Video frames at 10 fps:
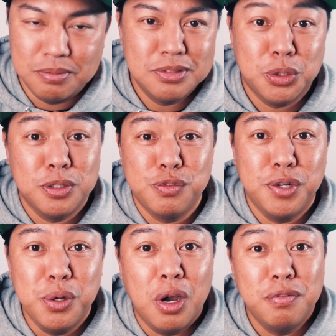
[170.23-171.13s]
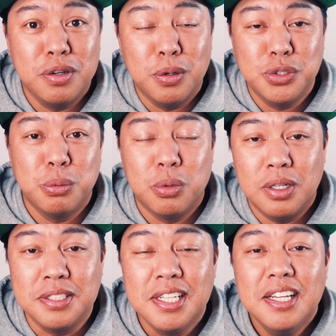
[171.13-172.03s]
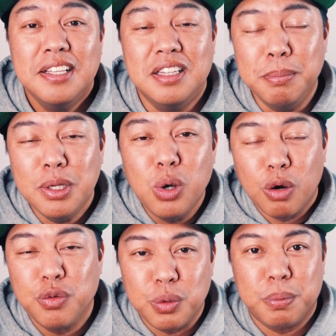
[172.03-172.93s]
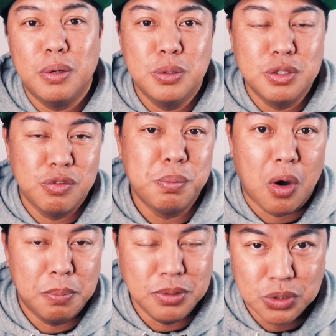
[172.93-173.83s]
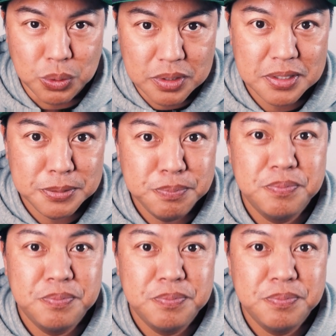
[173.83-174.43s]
turn this video off and go somewhere else, let me go over the pros of department stores.